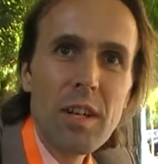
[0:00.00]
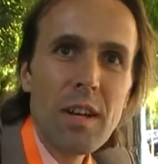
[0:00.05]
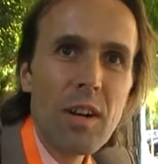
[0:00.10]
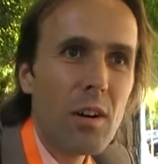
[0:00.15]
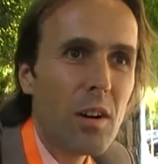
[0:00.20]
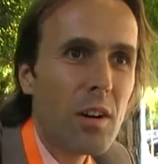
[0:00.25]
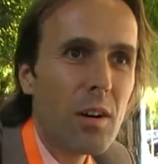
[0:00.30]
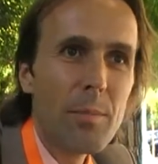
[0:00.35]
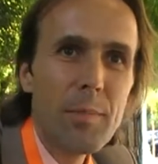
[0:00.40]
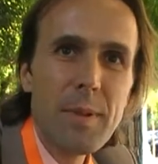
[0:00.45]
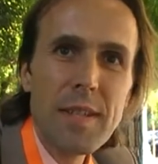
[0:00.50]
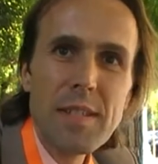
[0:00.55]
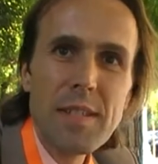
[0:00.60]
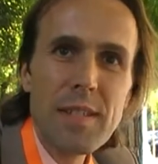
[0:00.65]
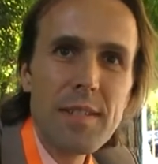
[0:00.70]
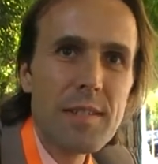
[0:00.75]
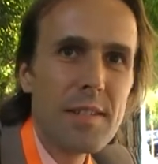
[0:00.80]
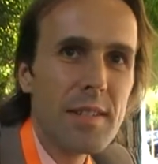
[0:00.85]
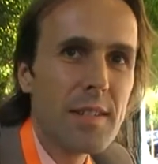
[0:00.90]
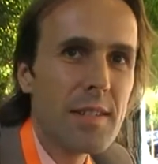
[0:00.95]
uh,
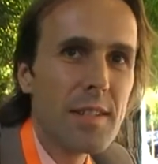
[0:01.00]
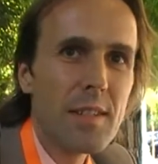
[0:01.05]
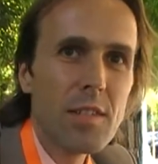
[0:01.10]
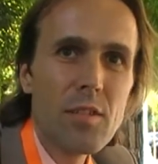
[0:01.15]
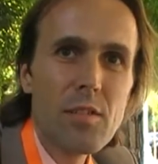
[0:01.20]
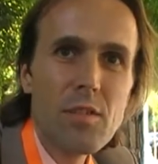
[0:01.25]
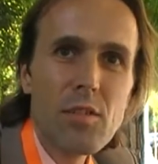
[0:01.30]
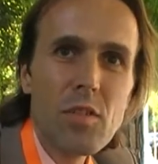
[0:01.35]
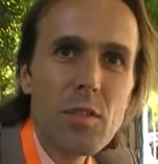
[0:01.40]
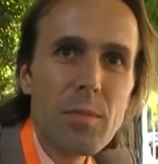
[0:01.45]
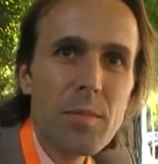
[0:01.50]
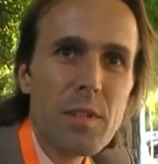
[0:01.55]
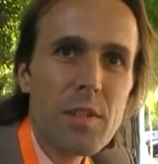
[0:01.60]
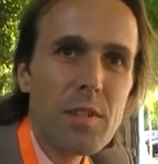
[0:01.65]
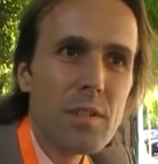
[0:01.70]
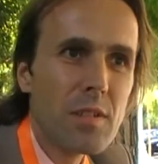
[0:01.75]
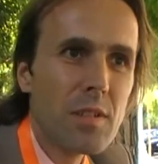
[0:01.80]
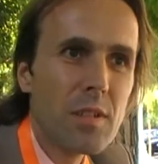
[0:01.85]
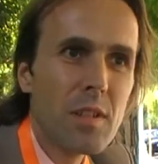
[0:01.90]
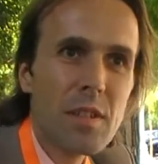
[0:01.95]
businesses and
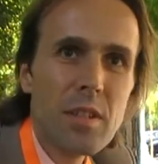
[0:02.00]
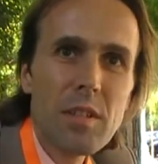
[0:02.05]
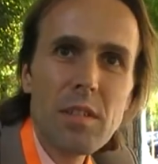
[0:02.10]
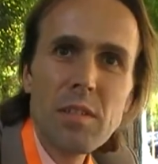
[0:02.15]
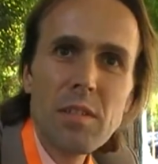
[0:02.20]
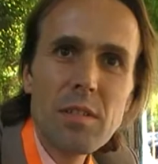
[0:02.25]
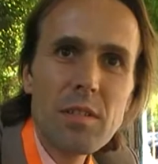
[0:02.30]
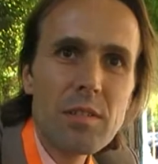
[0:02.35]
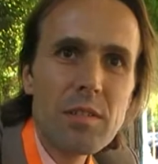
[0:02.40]
consumers uh,